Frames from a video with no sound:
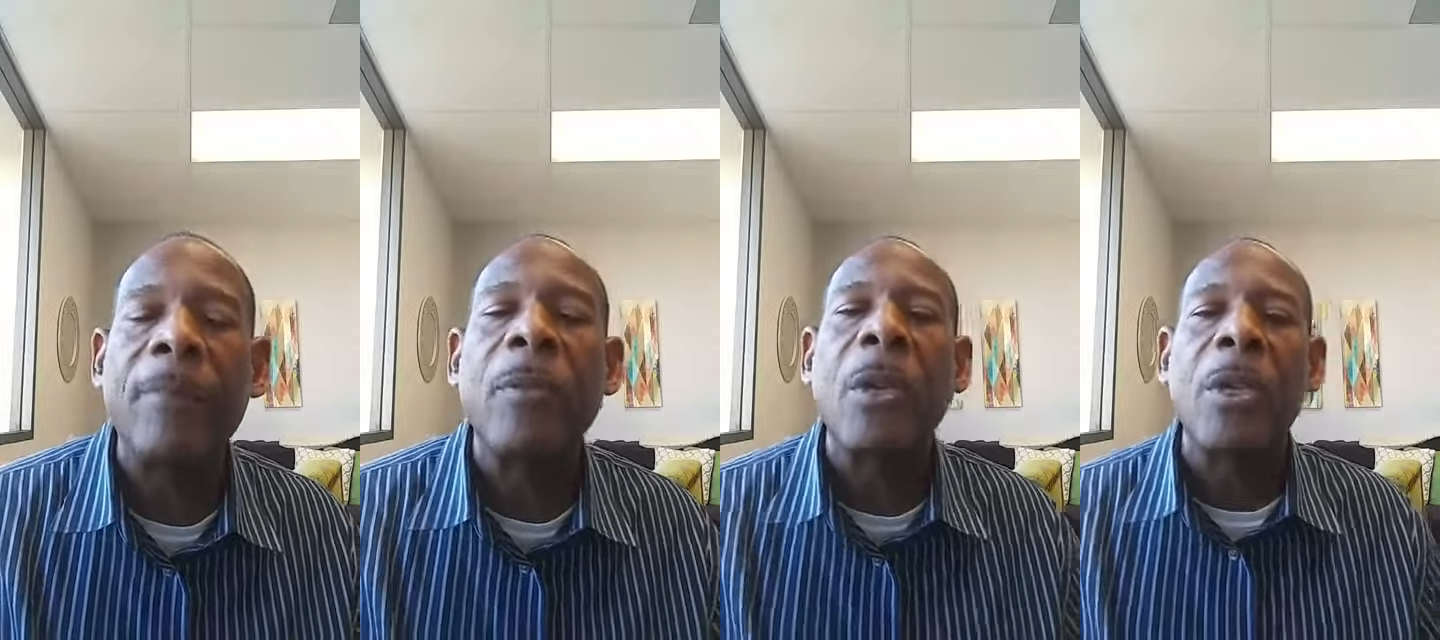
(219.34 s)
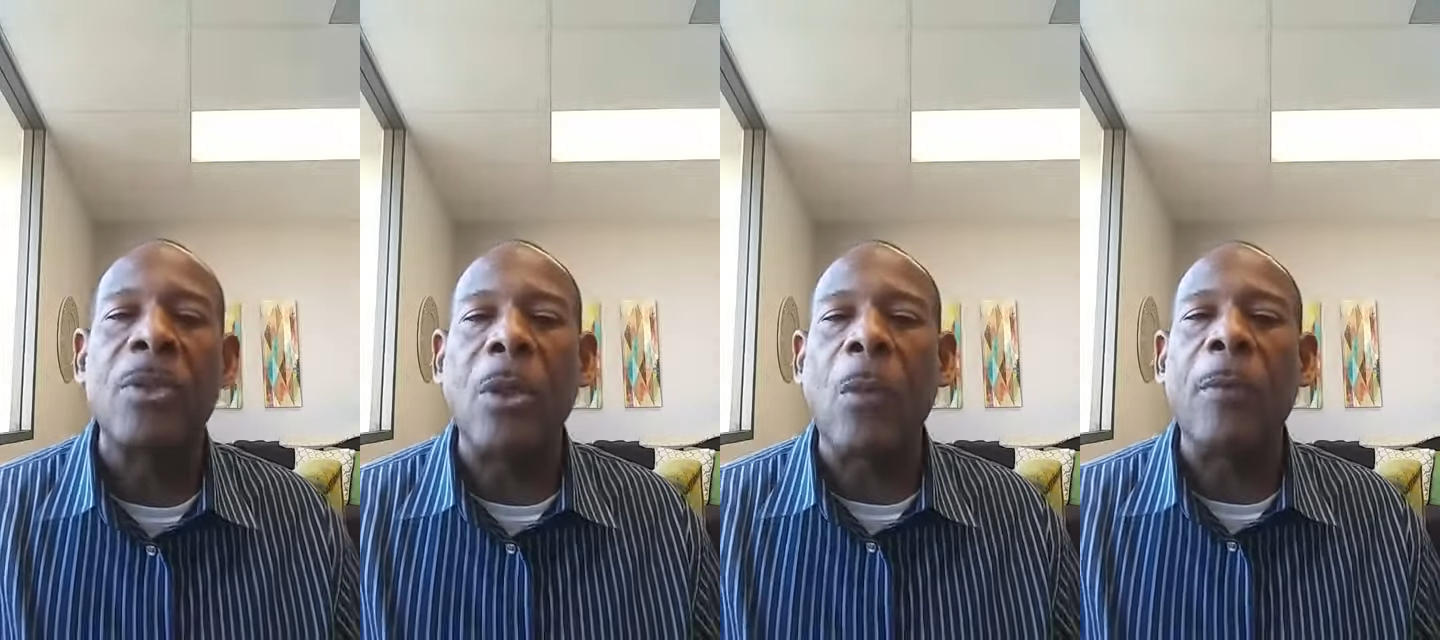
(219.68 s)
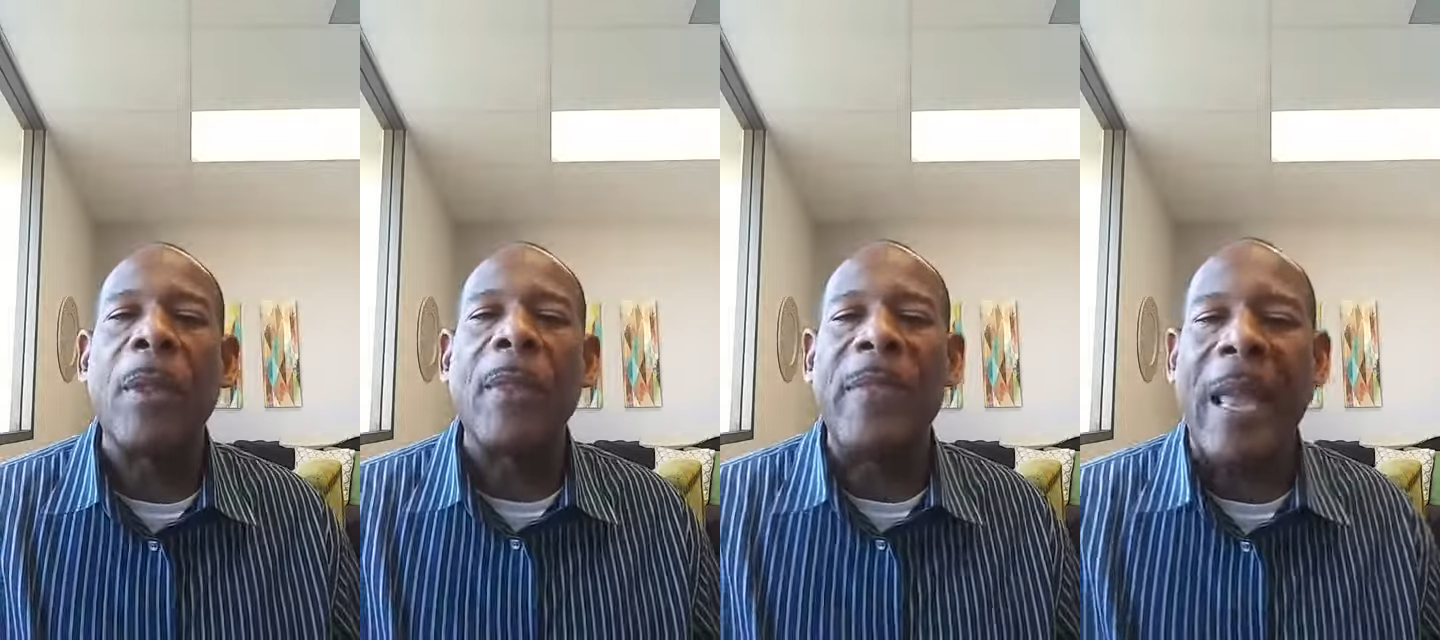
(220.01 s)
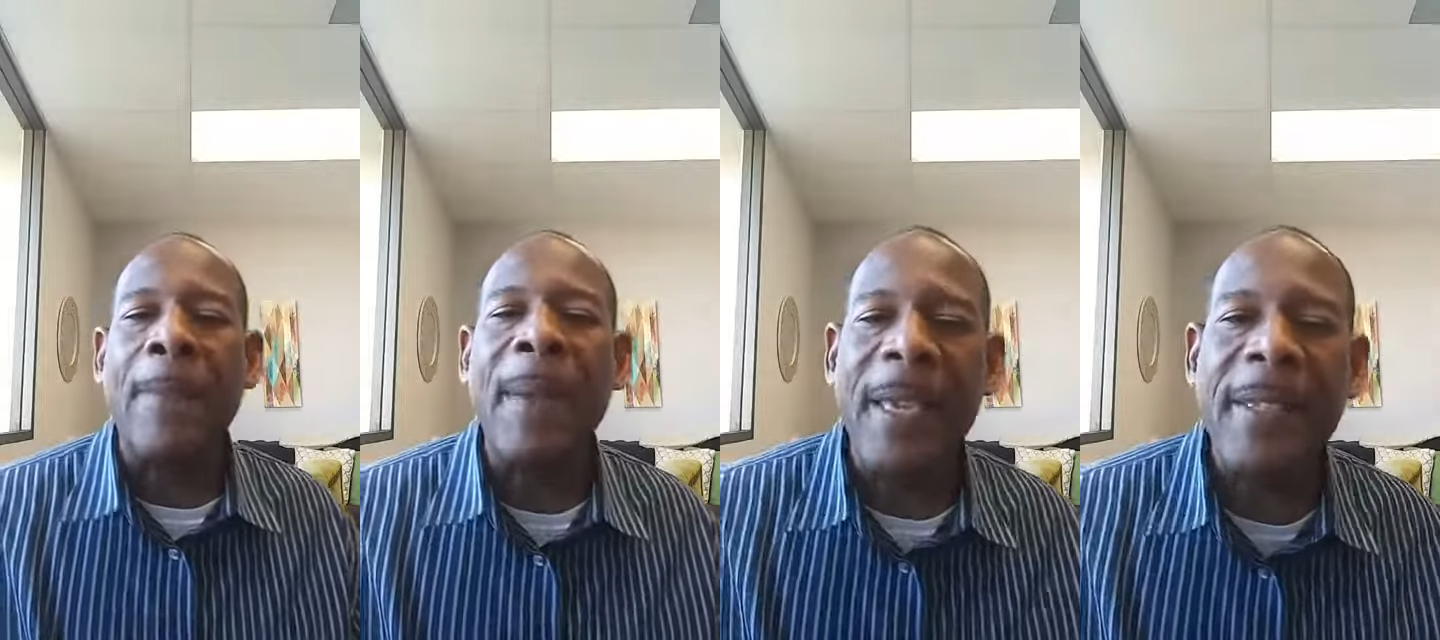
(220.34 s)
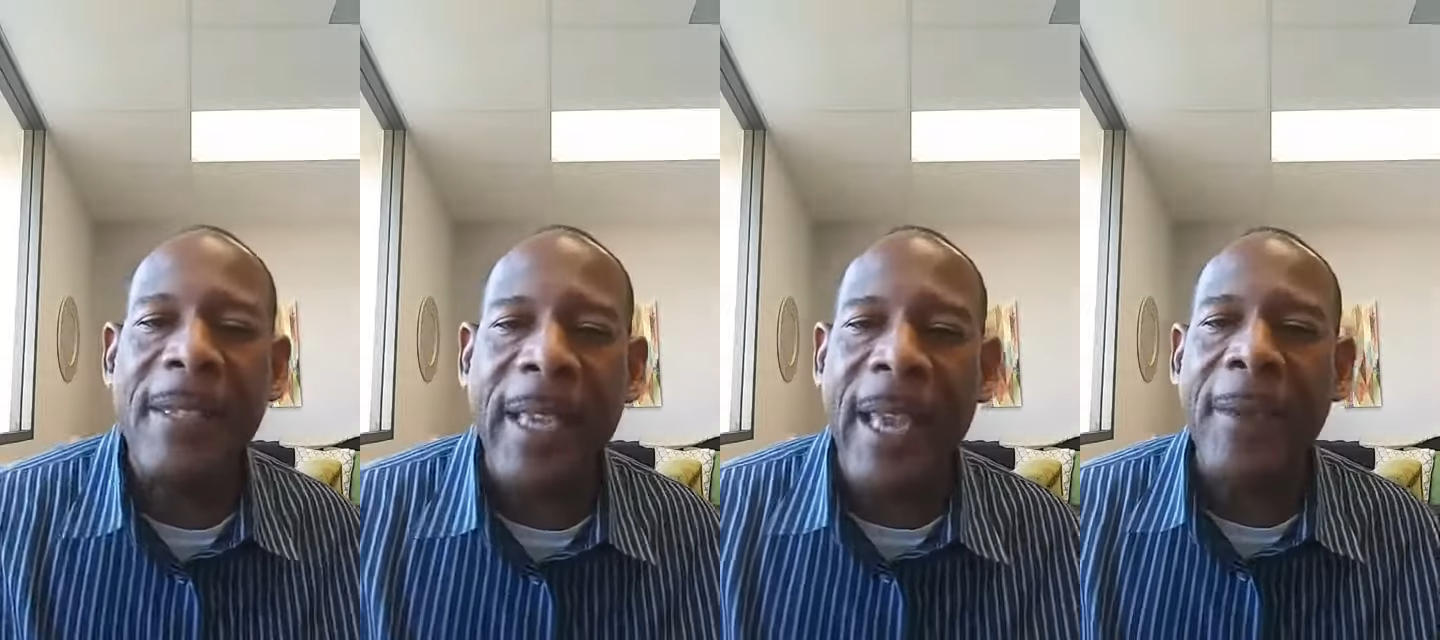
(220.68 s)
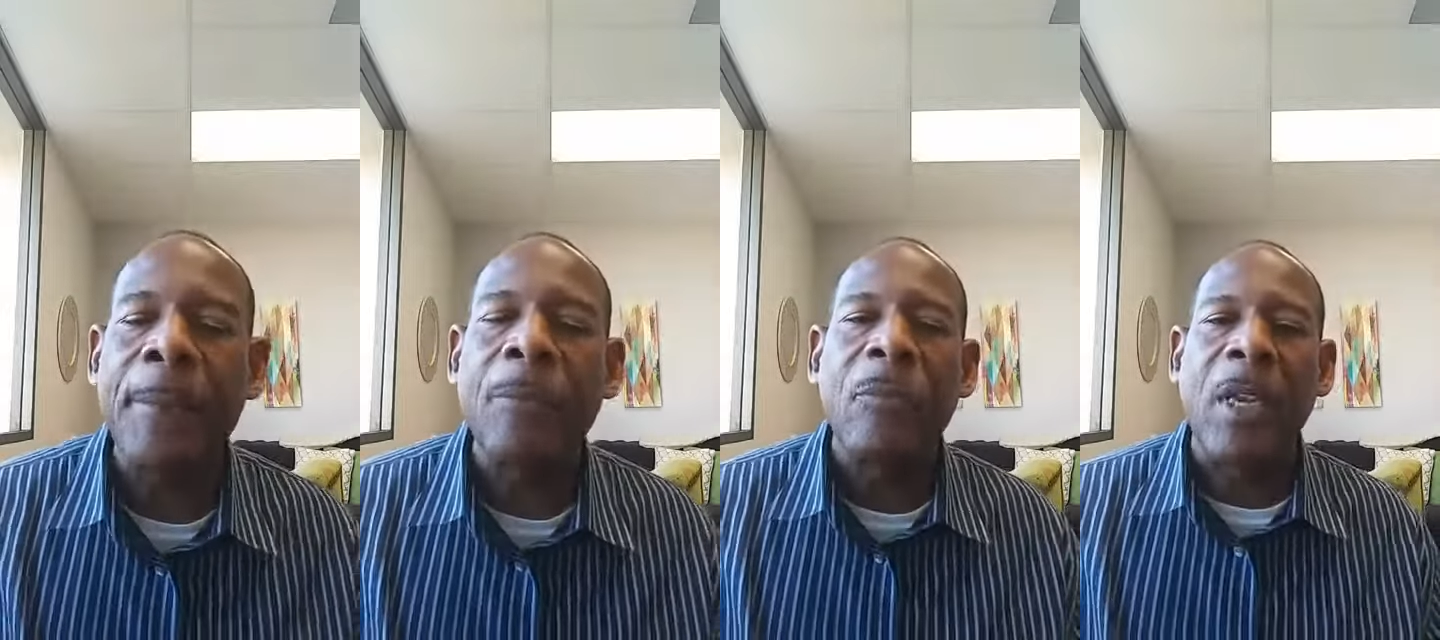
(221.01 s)
So that being said,
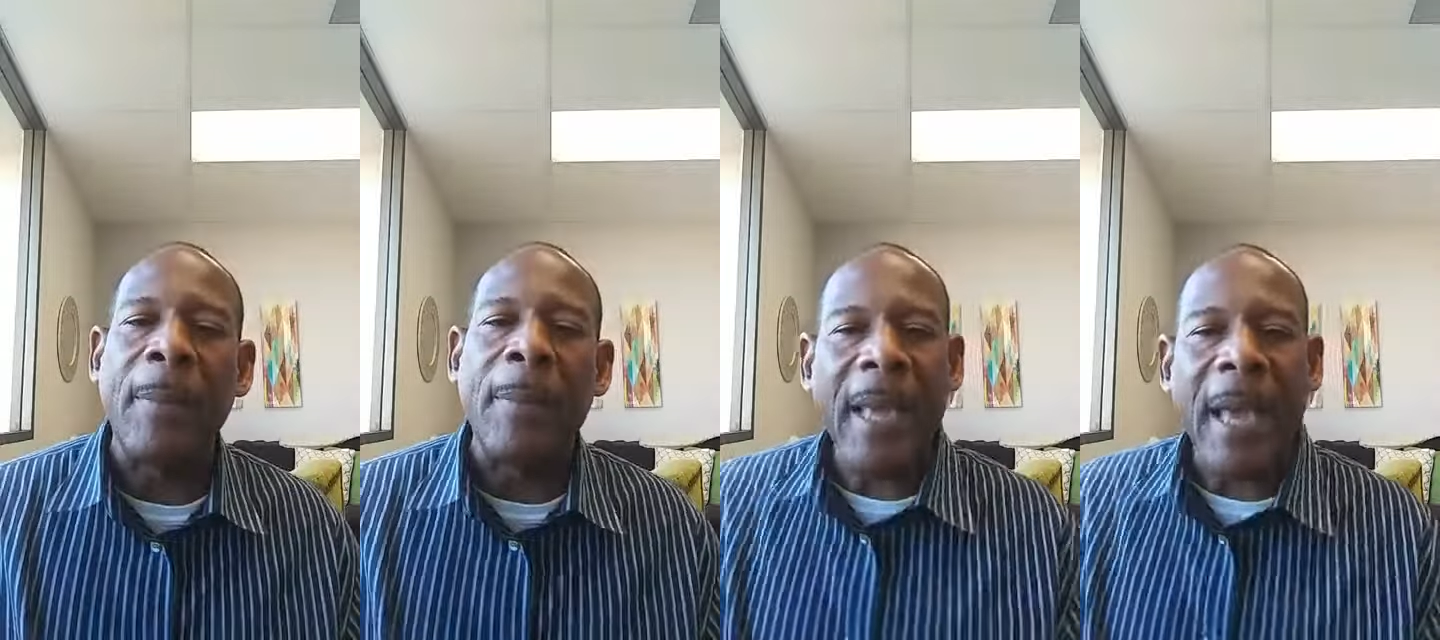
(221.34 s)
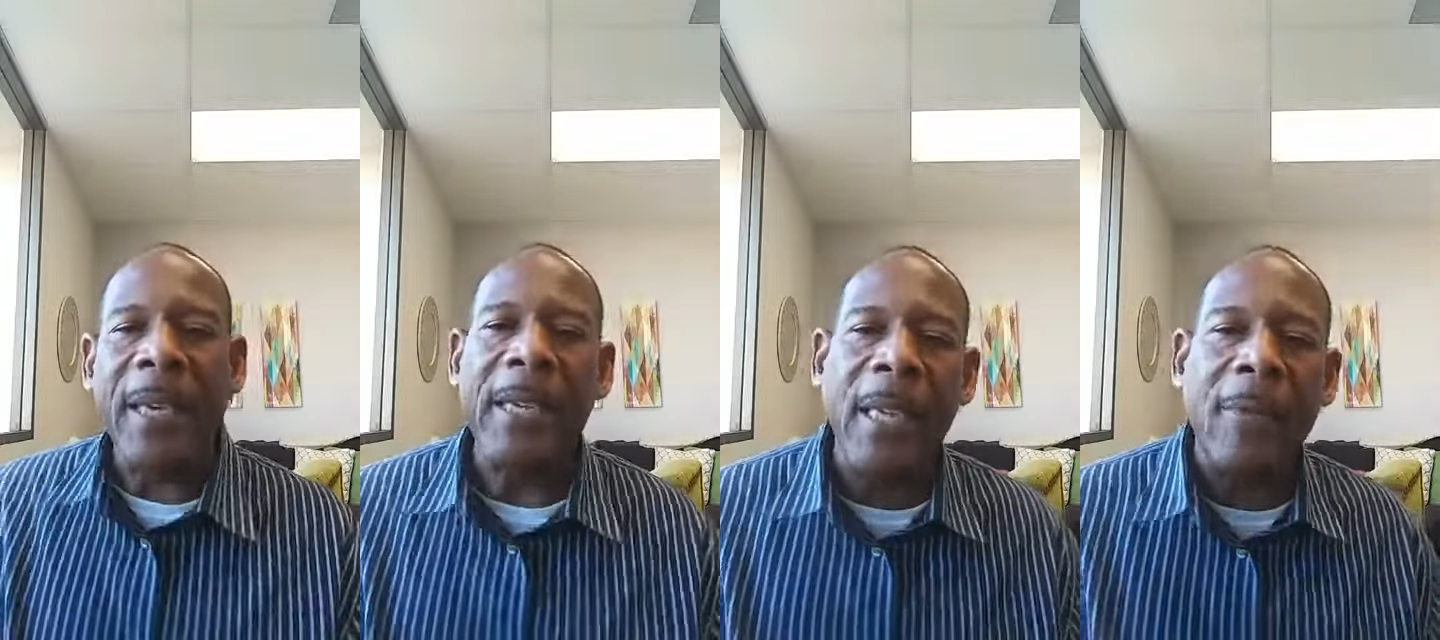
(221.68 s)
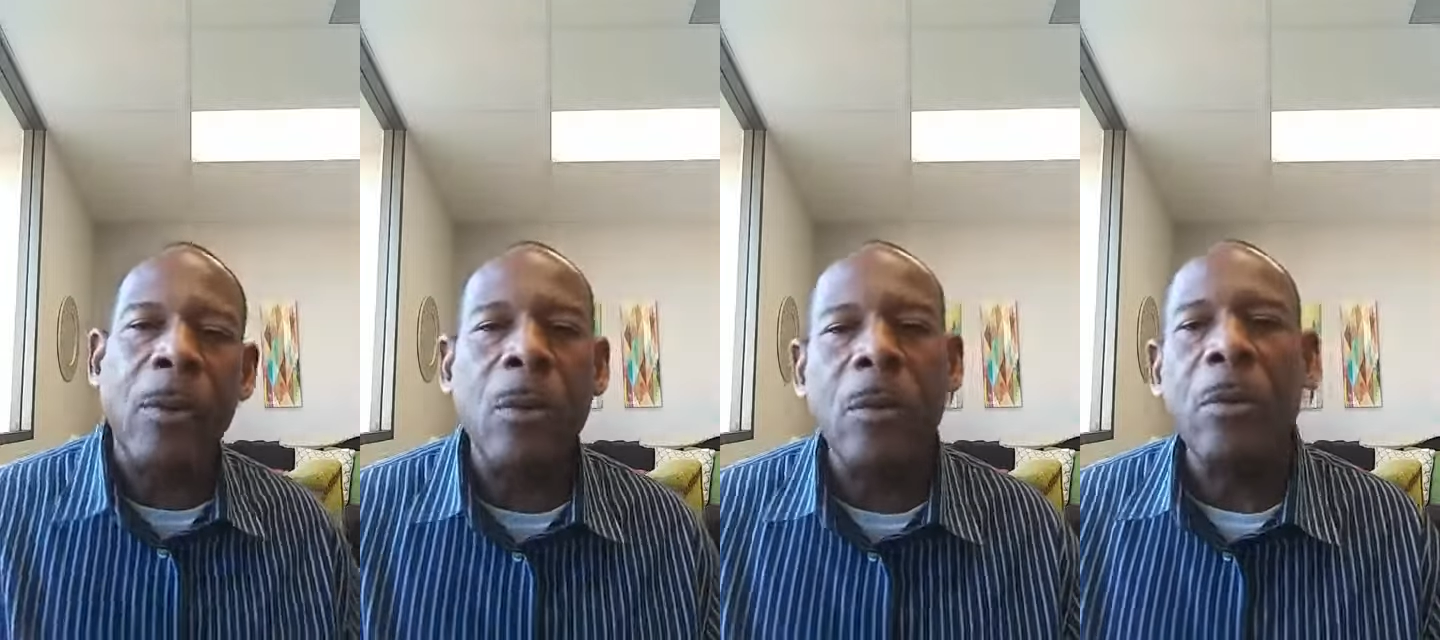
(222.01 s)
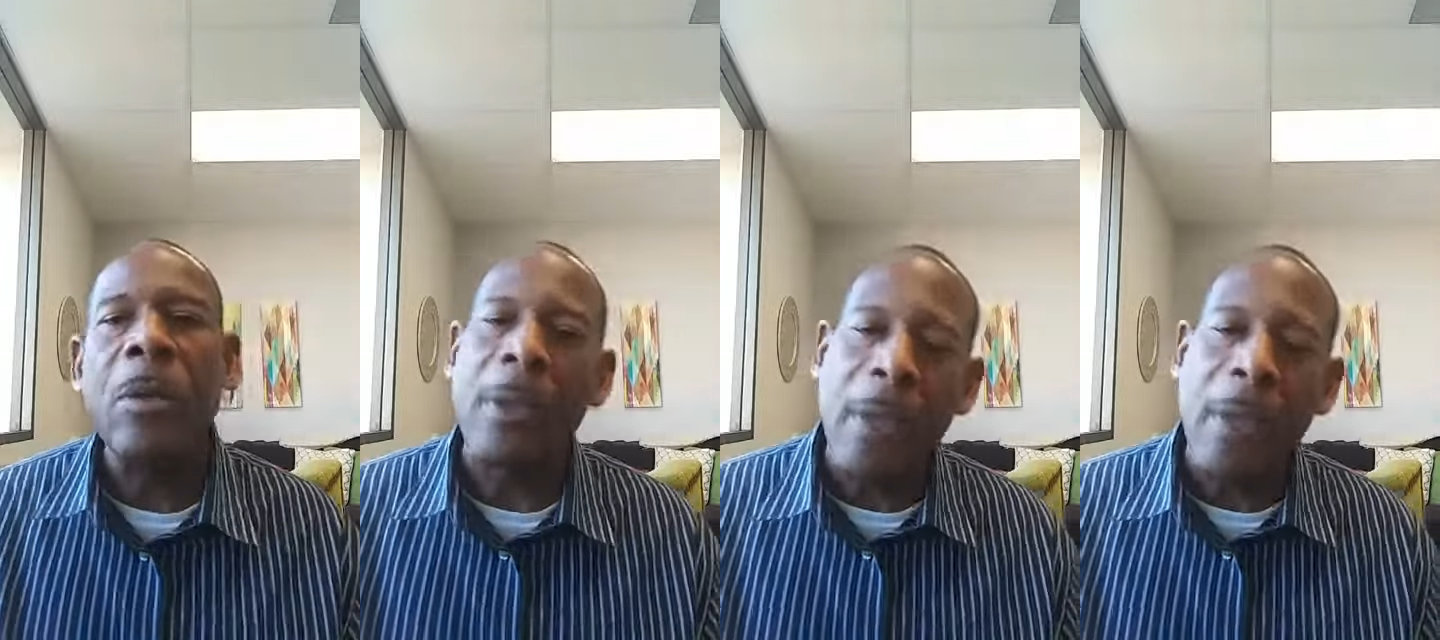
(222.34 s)
let me kind of give you